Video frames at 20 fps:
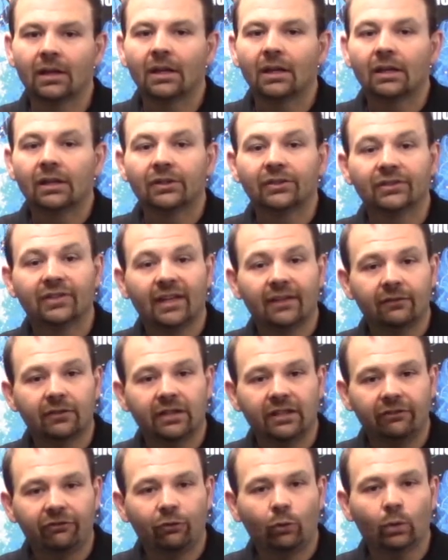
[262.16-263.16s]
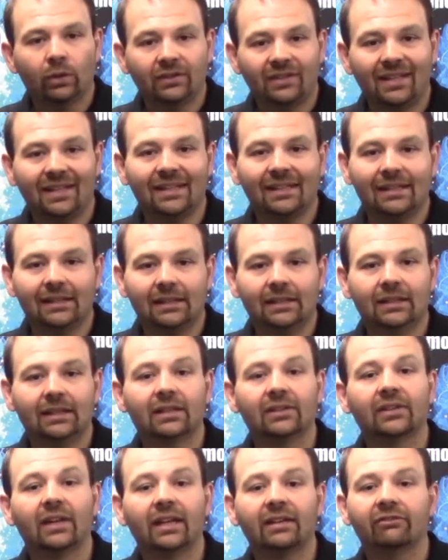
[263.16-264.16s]
7014
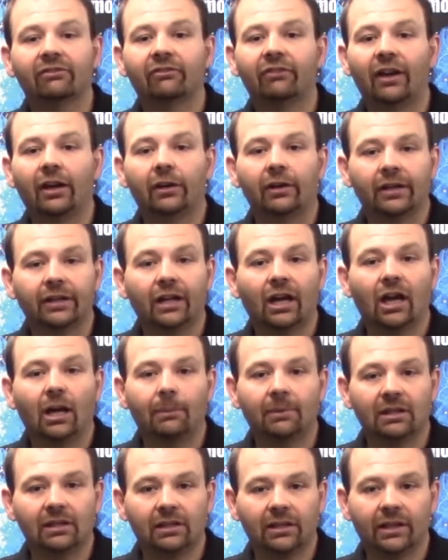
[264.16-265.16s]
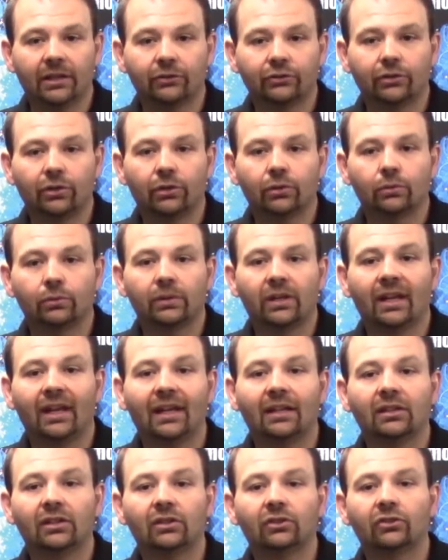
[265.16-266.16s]
is a very common electrode
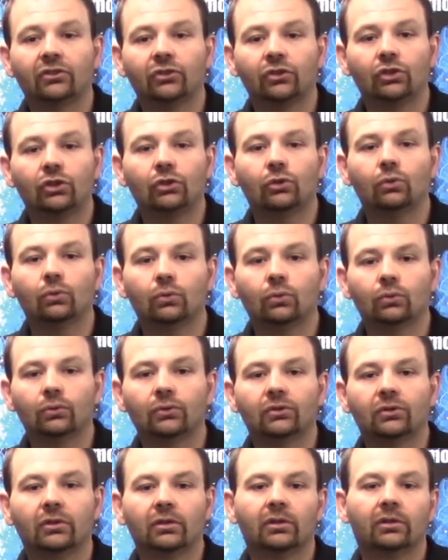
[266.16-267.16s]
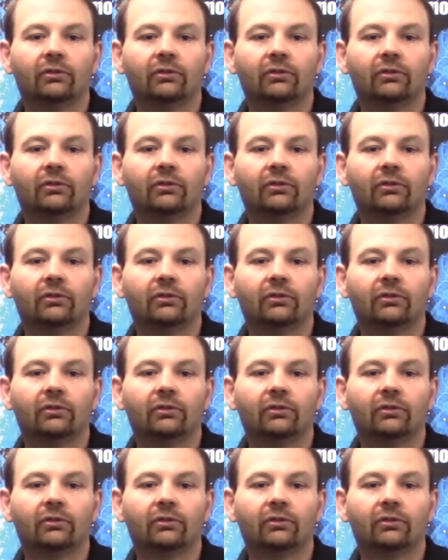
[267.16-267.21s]
and is used